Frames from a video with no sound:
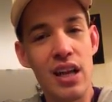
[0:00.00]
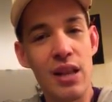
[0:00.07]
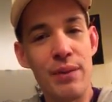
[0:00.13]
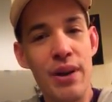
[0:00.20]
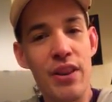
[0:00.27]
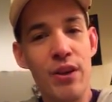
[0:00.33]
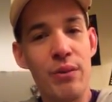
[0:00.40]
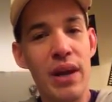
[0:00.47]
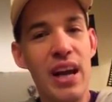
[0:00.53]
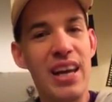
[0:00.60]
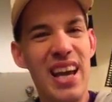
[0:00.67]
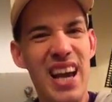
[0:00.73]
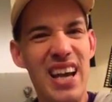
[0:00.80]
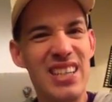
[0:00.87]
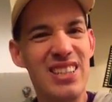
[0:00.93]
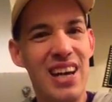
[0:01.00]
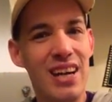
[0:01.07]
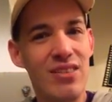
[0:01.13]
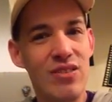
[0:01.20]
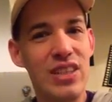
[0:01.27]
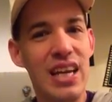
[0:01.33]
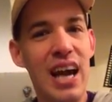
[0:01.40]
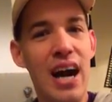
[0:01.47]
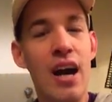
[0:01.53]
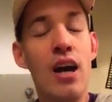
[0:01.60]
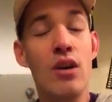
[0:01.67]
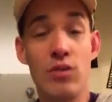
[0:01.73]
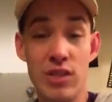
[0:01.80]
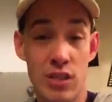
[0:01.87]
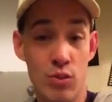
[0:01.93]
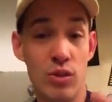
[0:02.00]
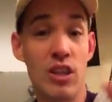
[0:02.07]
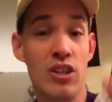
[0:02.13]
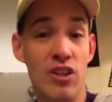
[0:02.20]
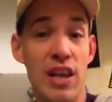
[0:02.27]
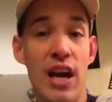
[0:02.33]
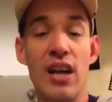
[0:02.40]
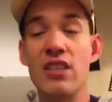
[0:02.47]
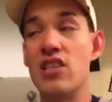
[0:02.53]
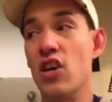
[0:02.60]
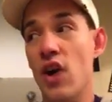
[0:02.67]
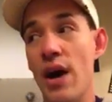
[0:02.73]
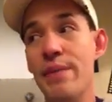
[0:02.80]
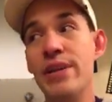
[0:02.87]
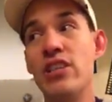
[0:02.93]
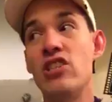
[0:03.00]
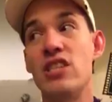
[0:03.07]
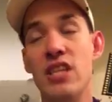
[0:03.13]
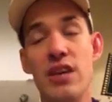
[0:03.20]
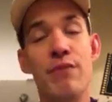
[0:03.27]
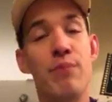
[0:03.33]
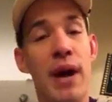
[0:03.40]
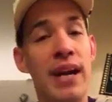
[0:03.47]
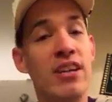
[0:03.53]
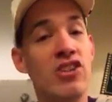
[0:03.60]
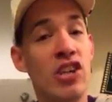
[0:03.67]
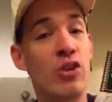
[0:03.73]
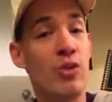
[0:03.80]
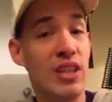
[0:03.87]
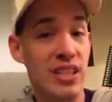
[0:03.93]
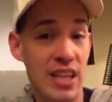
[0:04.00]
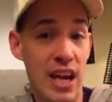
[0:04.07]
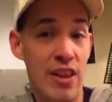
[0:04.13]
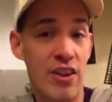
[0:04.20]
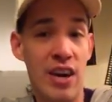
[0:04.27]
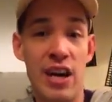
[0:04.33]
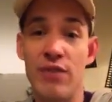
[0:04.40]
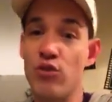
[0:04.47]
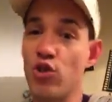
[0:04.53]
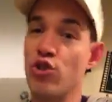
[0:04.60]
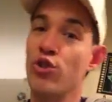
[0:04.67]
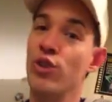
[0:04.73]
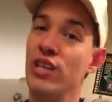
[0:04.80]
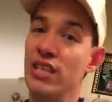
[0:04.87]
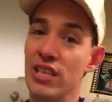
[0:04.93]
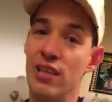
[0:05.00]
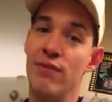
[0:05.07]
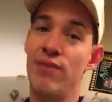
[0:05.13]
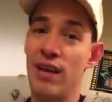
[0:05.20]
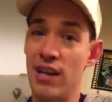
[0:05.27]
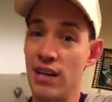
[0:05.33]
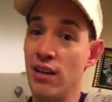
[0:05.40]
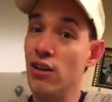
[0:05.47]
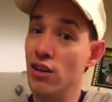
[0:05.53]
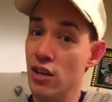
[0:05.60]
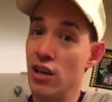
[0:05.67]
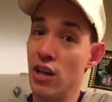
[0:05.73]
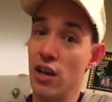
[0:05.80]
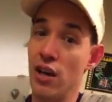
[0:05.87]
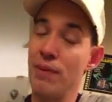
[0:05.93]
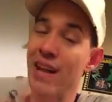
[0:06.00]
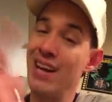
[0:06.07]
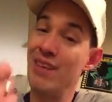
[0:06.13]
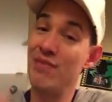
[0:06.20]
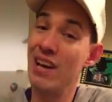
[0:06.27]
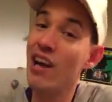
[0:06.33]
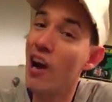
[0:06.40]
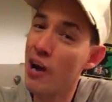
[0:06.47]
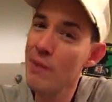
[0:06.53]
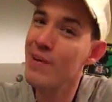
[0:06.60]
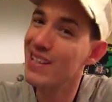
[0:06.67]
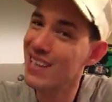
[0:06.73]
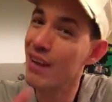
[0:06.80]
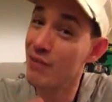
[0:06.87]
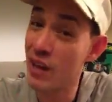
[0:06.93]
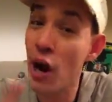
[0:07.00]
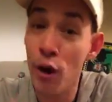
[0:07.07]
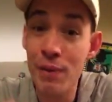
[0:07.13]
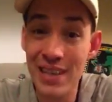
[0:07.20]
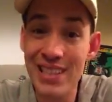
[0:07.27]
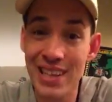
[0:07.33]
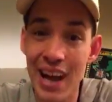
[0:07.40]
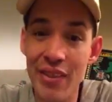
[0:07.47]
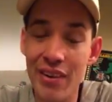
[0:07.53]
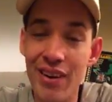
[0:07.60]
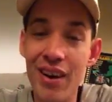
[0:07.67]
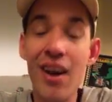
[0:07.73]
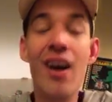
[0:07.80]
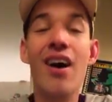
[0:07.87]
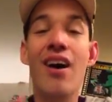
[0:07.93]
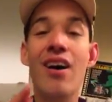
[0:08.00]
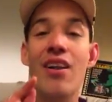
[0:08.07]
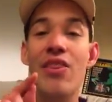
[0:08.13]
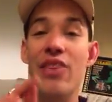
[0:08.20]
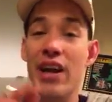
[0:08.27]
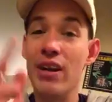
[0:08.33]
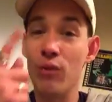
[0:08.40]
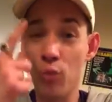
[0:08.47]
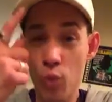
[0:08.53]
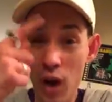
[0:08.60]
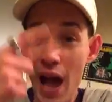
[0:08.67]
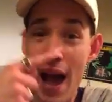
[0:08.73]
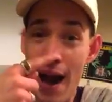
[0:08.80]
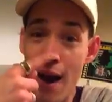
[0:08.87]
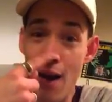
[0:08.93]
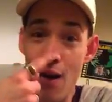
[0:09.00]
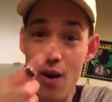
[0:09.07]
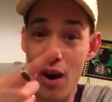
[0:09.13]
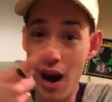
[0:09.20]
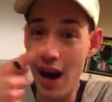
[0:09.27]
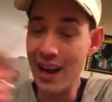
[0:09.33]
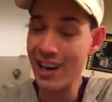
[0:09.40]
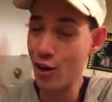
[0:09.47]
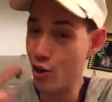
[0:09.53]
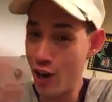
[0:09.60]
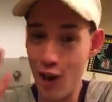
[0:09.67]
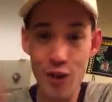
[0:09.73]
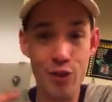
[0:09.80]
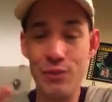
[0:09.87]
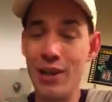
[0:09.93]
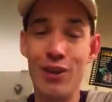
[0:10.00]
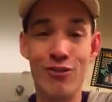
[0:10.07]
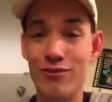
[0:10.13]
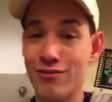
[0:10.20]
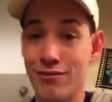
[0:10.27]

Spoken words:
them out and they'll be yeah, I do. Yeah. So we're gonna do that. So I'm gonna see if Brad and Jen are really together and if George Clooney did in fact hook it up. And if they are back together, then wow, color me